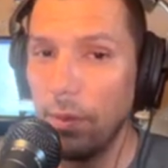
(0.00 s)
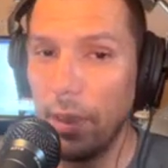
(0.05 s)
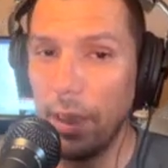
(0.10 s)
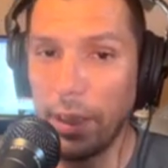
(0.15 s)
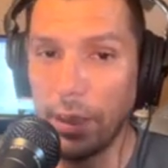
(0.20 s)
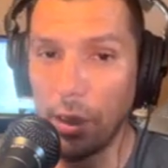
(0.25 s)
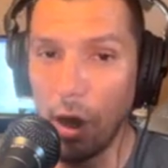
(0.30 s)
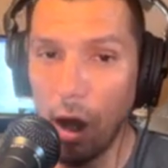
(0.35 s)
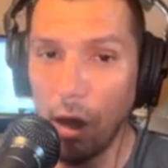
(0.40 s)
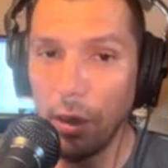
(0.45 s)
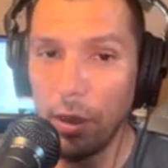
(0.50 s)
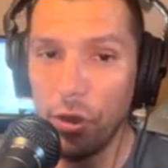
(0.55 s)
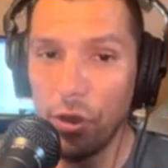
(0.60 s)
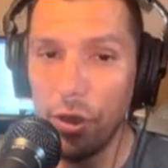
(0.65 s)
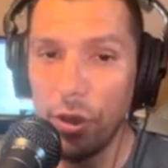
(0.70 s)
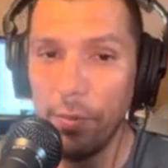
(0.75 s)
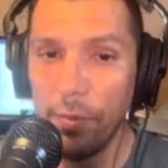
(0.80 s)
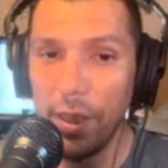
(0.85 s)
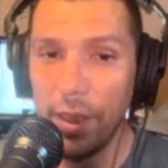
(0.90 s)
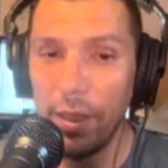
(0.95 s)

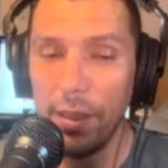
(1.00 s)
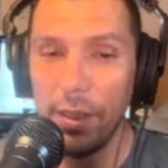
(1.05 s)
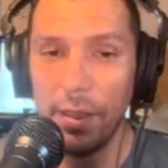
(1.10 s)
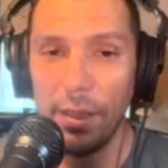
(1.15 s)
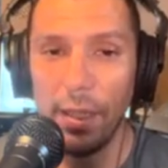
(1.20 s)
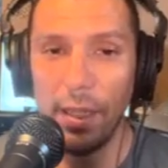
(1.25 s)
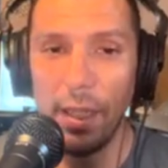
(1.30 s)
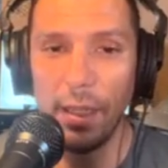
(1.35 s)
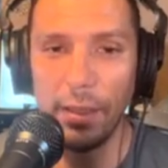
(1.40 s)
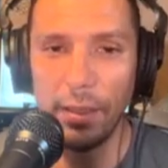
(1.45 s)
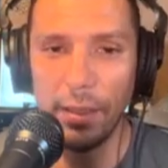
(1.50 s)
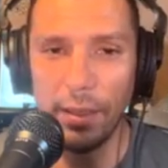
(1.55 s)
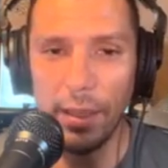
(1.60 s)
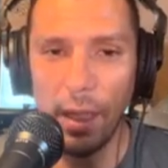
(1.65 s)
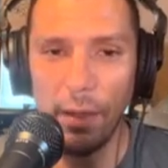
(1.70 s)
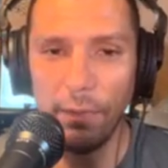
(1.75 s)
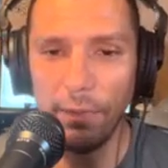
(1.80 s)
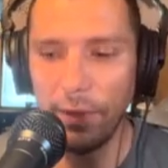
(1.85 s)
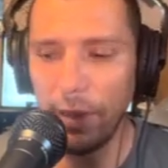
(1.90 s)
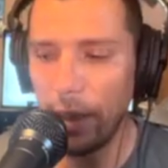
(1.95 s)
acknowledging me and
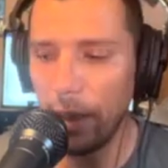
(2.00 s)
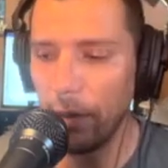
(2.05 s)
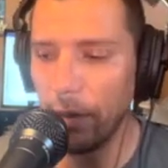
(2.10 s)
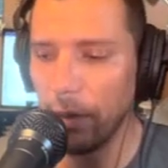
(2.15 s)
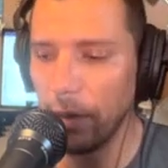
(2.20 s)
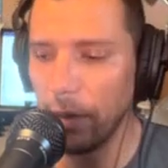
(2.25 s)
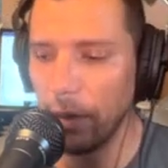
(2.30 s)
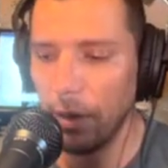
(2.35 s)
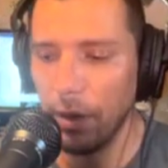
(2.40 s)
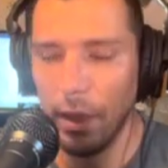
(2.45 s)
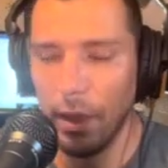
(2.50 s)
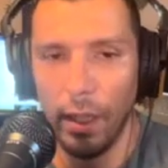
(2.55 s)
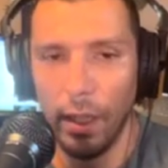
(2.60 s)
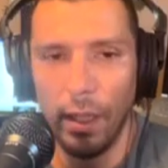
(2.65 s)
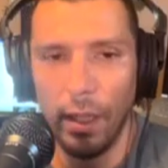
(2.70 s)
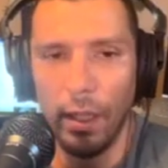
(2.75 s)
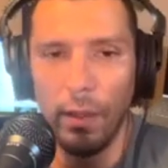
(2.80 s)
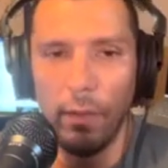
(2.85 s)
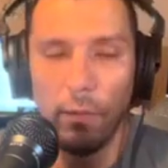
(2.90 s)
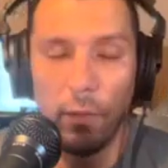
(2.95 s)
self-doubt.
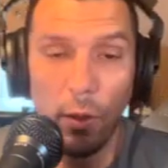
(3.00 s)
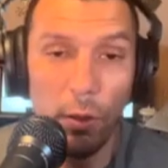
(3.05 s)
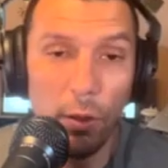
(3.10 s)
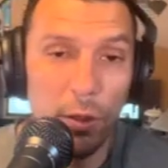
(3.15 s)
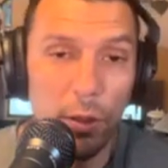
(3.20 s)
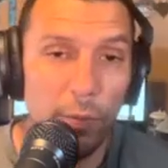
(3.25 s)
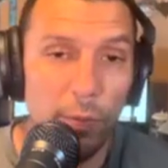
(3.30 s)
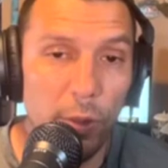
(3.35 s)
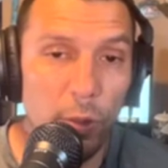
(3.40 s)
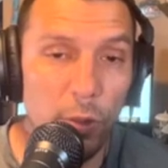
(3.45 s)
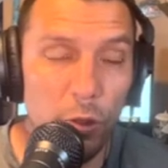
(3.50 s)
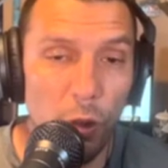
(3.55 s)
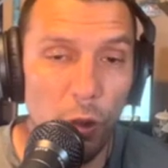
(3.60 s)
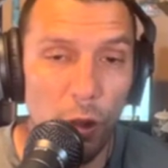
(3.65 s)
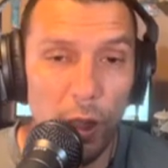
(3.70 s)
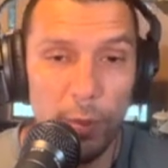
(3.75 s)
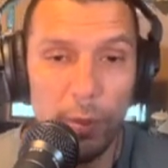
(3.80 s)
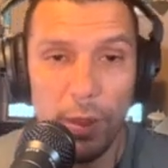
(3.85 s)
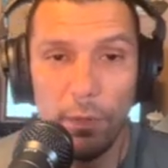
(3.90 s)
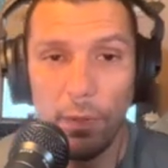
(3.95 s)
For those of you
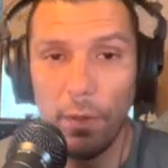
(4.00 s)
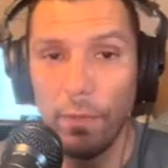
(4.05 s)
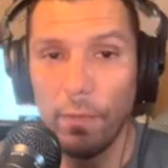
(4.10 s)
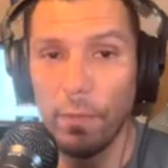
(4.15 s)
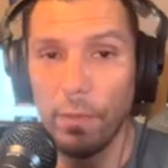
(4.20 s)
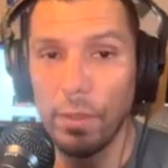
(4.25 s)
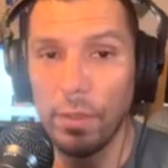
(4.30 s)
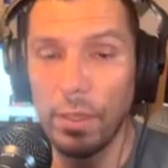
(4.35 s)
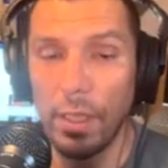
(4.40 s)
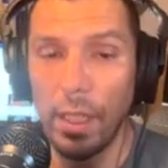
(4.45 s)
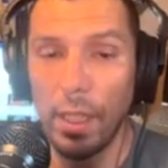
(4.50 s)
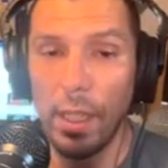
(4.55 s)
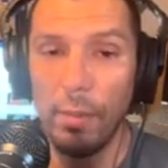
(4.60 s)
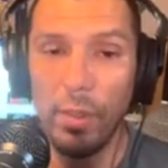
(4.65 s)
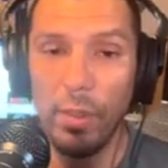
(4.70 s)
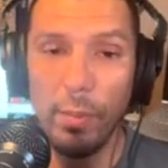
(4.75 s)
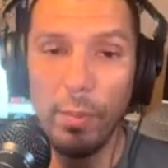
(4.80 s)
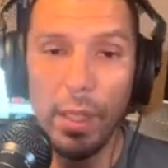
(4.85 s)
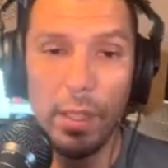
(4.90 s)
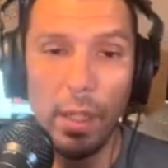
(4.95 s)
joining me for the first time,
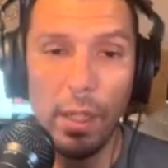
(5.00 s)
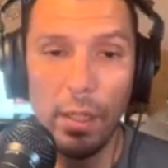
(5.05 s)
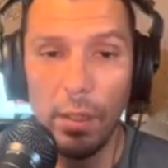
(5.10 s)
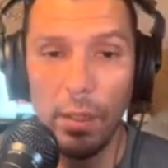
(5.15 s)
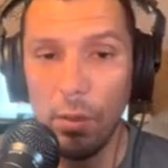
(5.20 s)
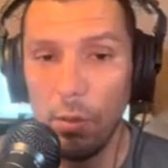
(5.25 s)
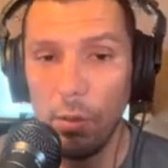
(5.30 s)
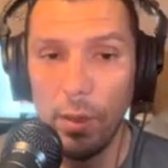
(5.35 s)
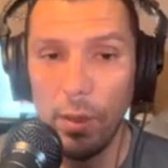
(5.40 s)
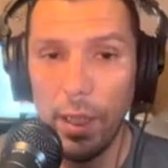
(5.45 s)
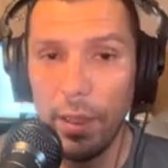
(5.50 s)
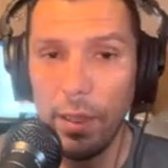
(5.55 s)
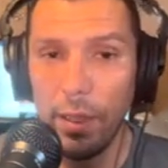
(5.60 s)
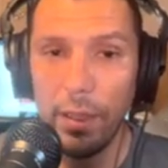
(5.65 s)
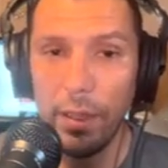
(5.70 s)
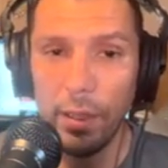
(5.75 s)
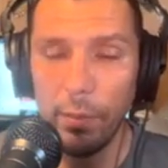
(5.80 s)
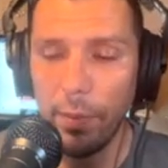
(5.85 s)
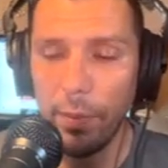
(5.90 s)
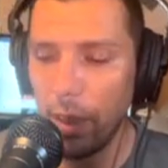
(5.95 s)
you may not know
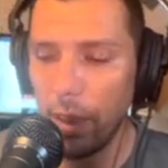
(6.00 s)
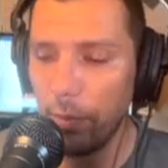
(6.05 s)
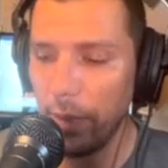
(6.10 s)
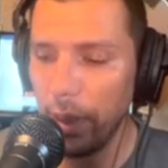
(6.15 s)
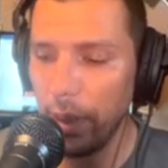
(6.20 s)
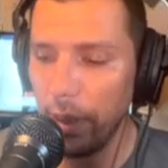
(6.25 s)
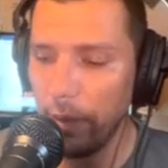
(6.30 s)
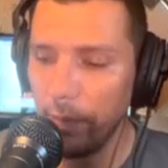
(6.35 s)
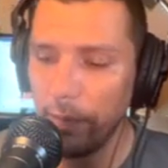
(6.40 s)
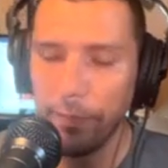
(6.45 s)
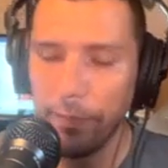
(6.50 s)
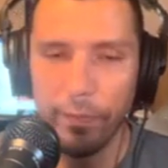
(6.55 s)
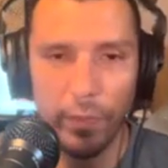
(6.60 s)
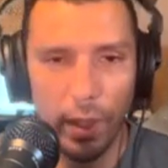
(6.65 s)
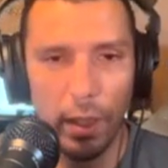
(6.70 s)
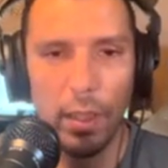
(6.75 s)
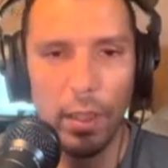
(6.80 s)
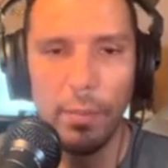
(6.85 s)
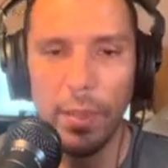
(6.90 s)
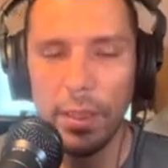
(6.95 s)
anything about me.
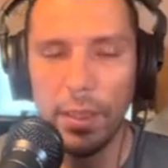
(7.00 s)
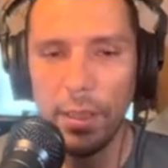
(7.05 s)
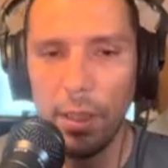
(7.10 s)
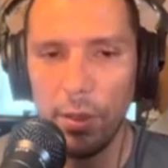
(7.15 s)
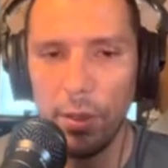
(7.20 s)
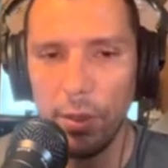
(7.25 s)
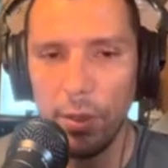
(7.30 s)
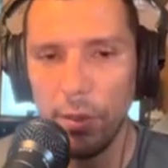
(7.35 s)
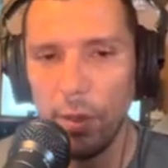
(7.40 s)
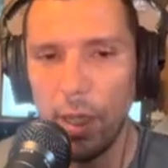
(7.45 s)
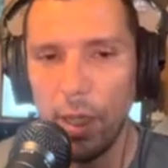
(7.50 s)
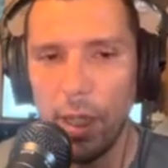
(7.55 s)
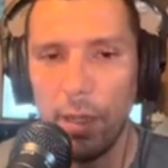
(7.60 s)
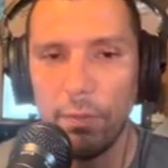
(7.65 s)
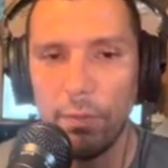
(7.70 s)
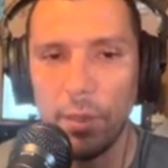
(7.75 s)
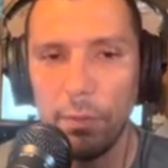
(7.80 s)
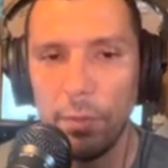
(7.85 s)
Let me tell you, I have